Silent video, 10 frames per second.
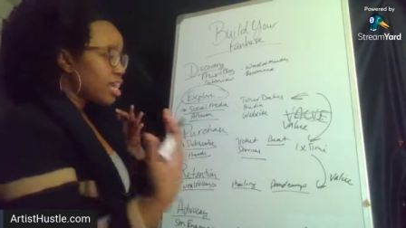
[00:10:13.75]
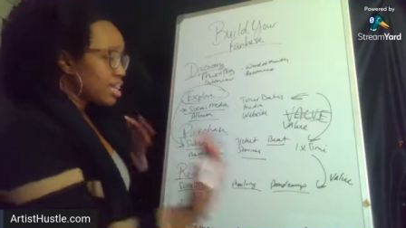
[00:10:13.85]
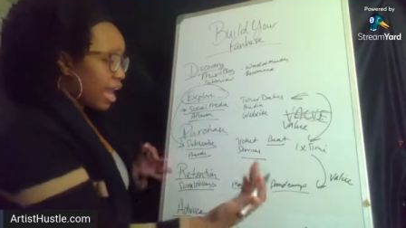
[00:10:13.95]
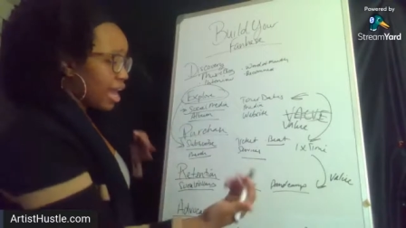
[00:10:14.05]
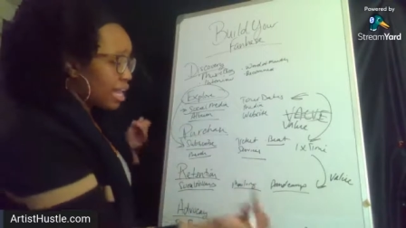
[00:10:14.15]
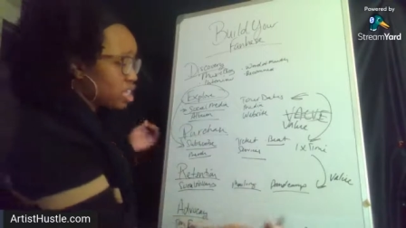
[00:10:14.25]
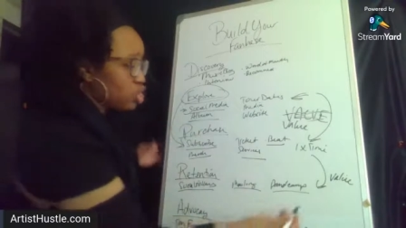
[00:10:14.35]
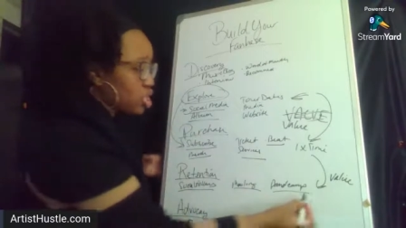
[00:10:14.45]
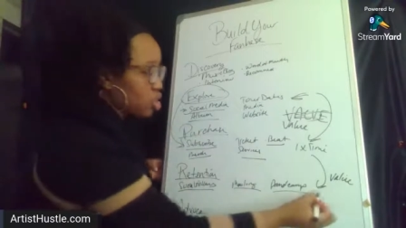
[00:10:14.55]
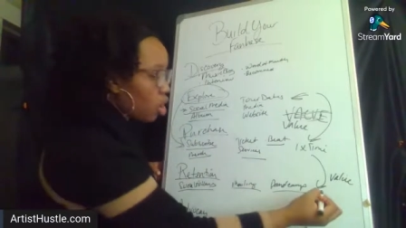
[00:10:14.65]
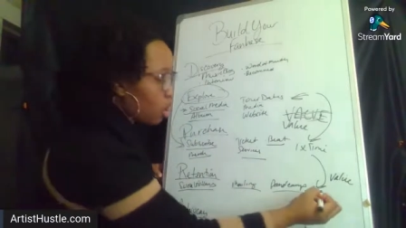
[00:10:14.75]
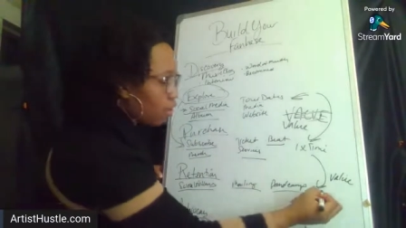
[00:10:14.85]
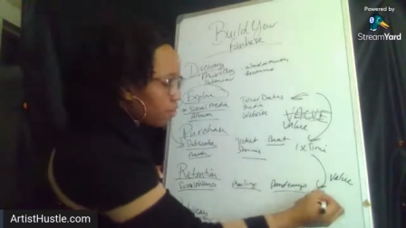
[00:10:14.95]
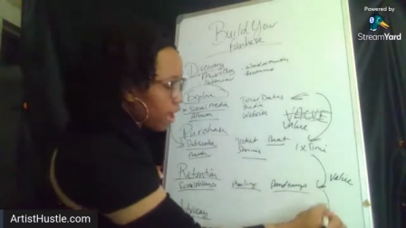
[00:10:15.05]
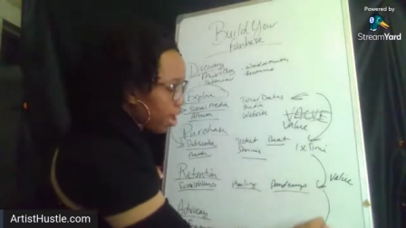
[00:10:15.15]
that it's just
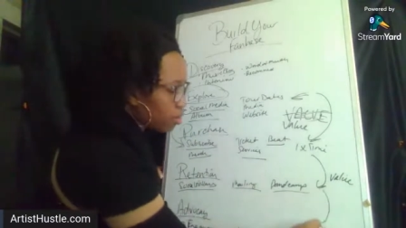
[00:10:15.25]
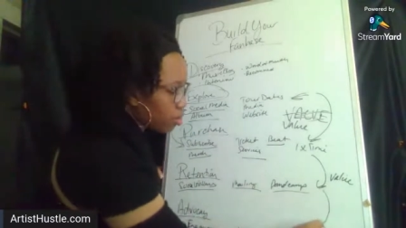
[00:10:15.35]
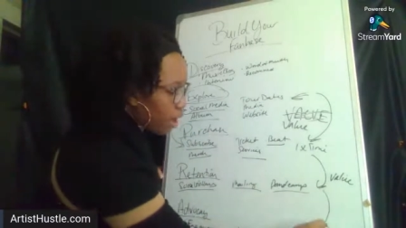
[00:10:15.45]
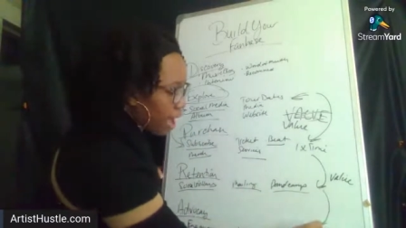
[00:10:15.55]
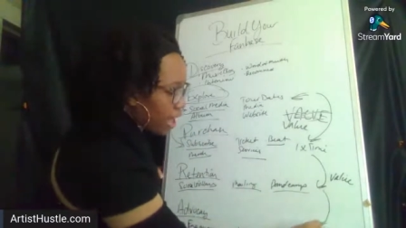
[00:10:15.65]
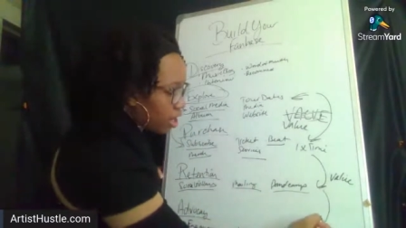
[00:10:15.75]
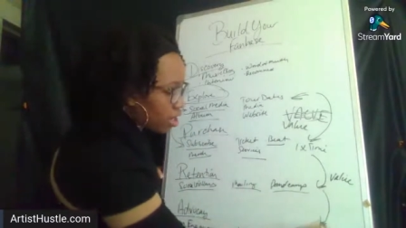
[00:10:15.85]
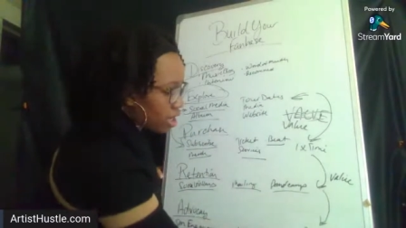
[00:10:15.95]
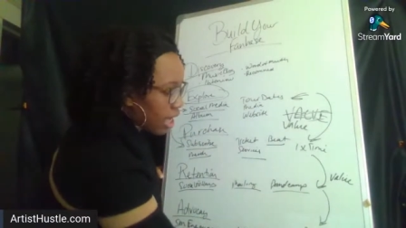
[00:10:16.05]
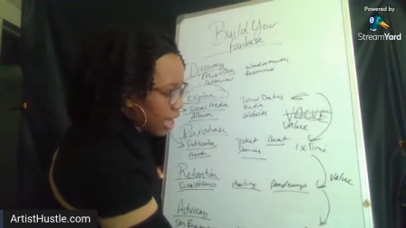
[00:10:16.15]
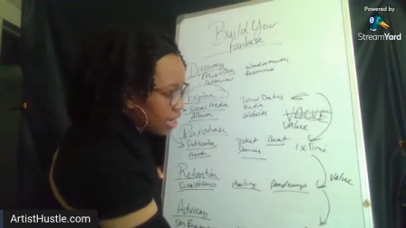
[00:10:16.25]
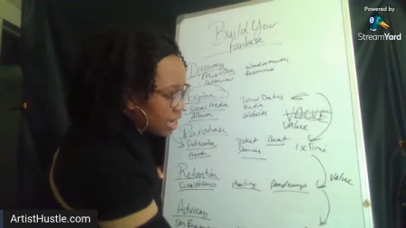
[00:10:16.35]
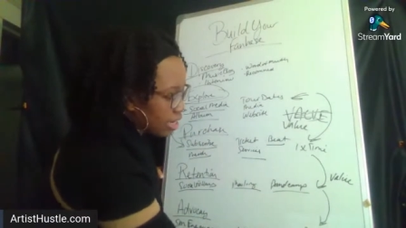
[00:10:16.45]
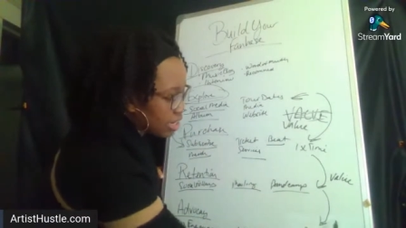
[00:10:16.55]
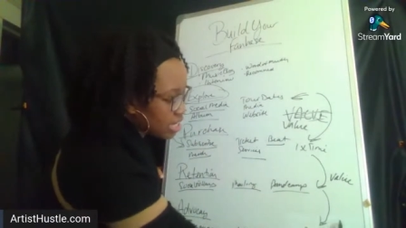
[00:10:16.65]
all value add and
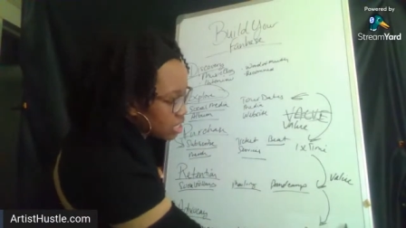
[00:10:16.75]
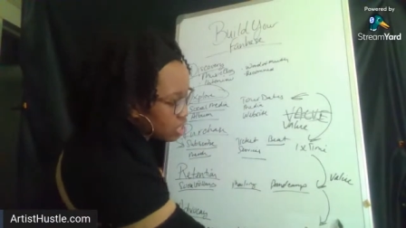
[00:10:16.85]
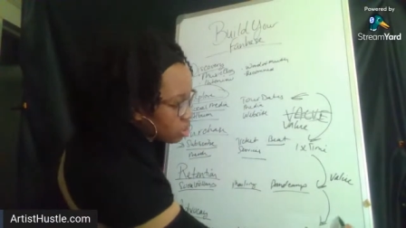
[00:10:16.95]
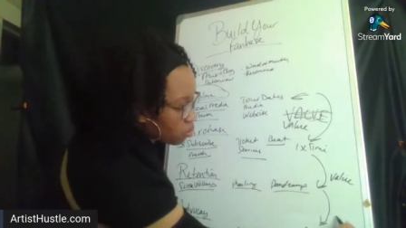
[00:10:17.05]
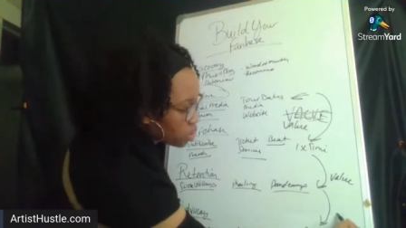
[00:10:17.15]
then this is the